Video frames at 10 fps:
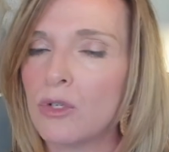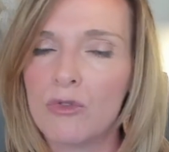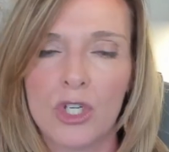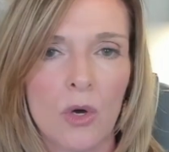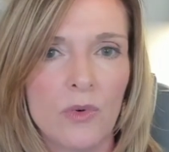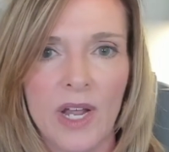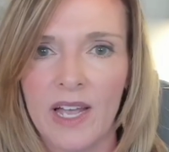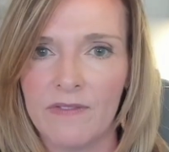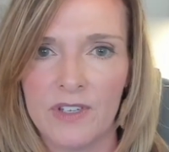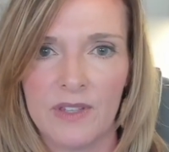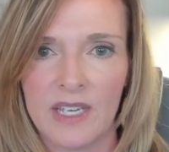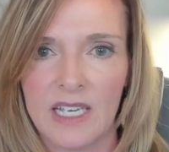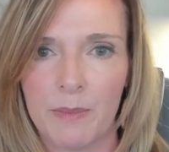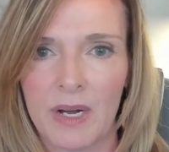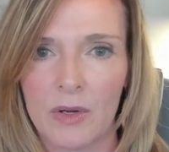You don't have to
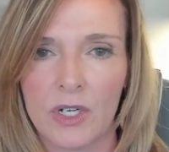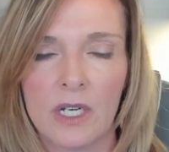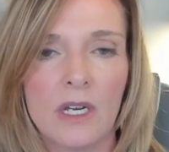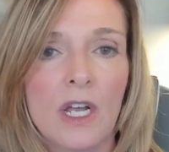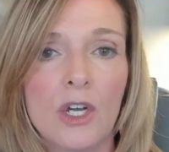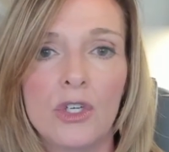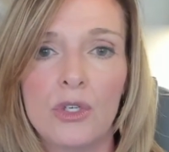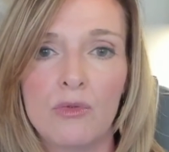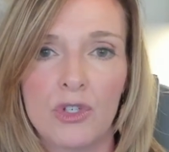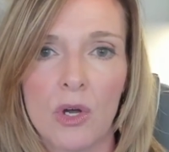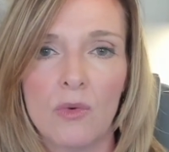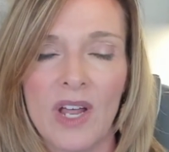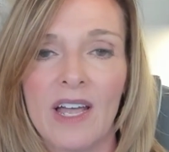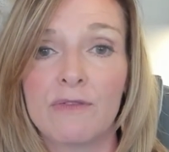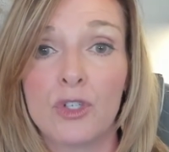think about it. You
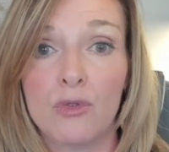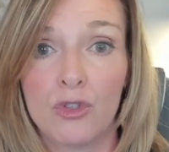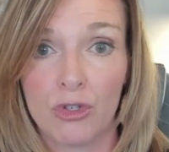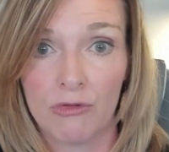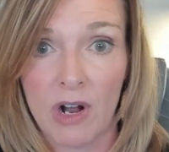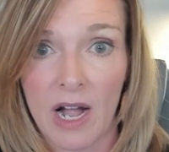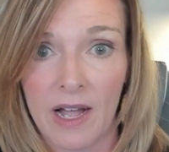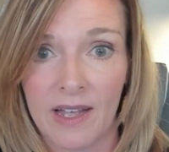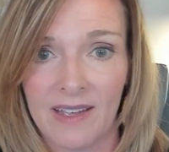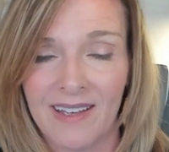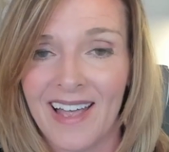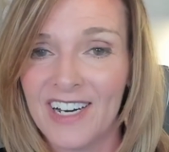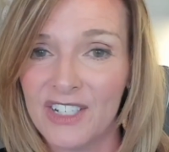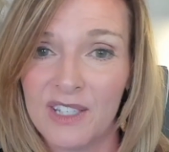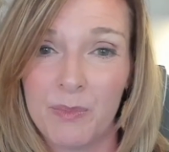don't have to try.
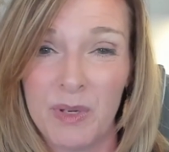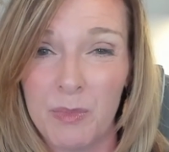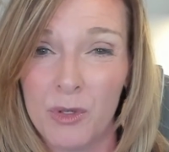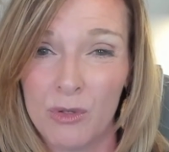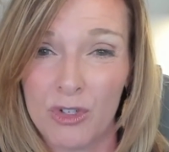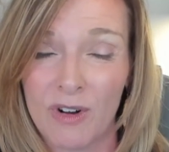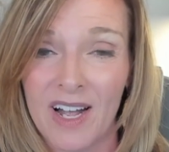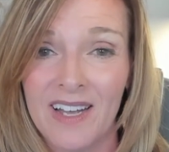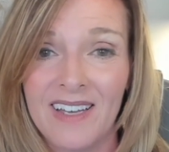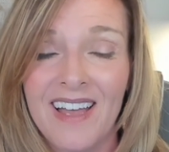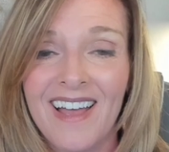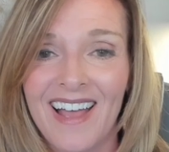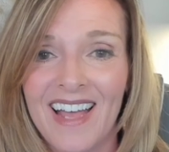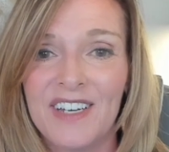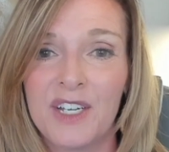Actually, the people who try
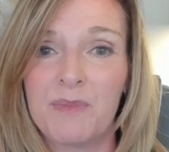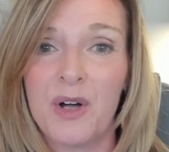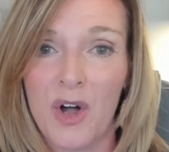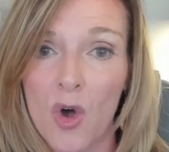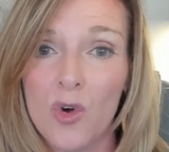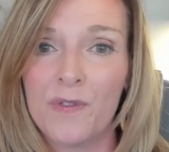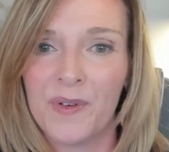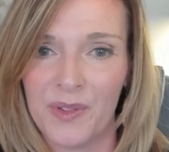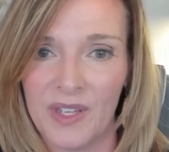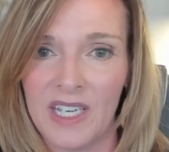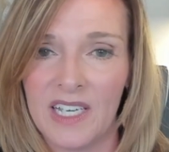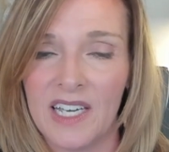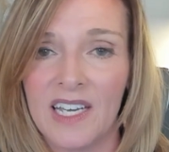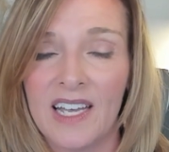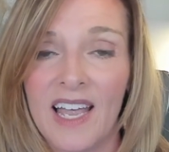end up
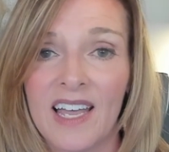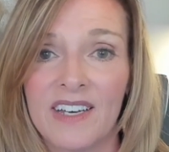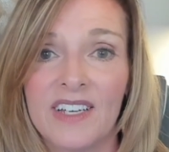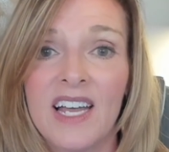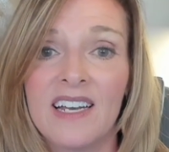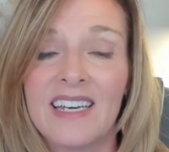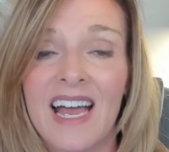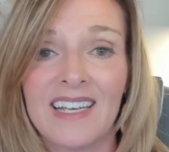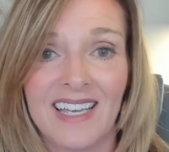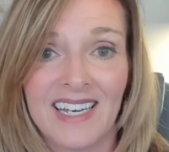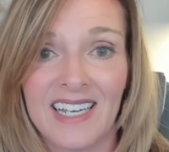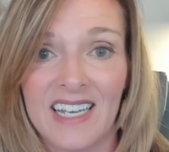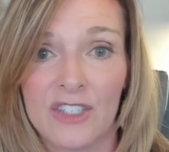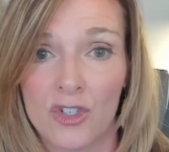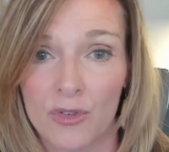overthinking and not
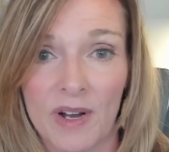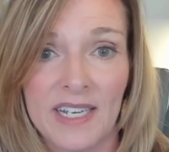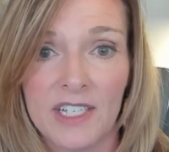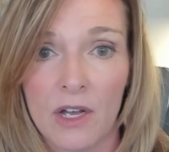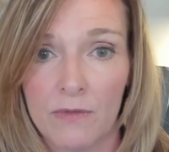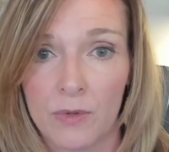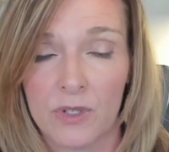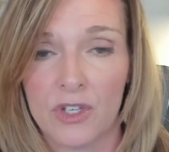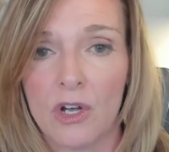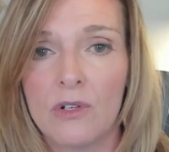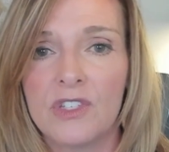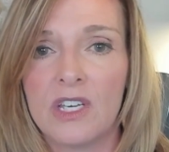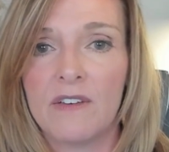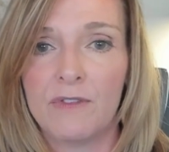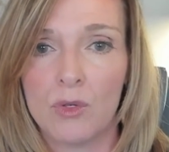getting as great of
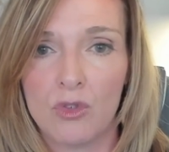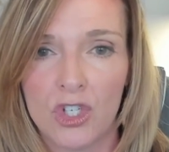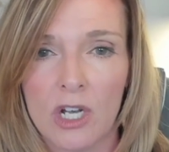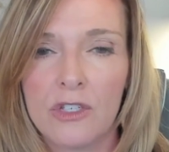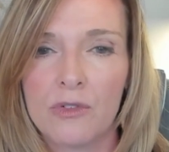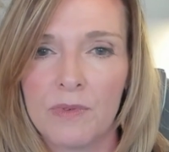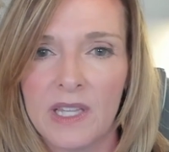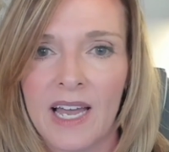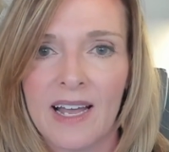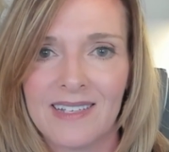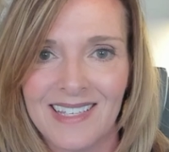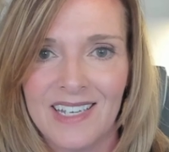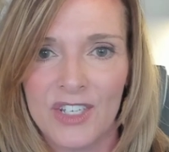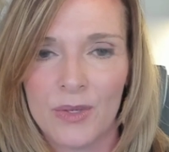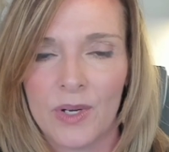results if you just relax
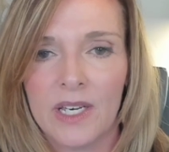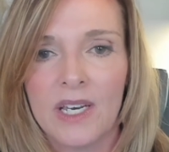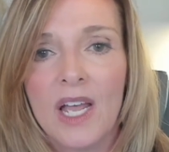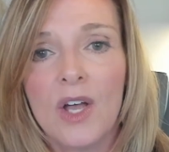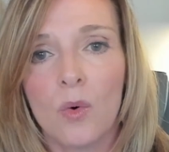into it.